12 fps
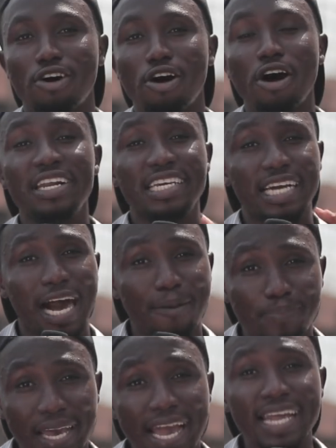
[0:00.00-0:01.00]
or the
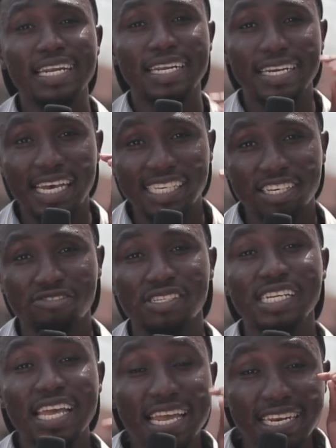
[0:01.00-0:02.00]
campaign
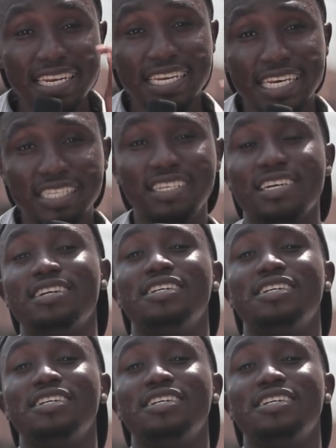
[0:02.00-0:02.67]
necessarily need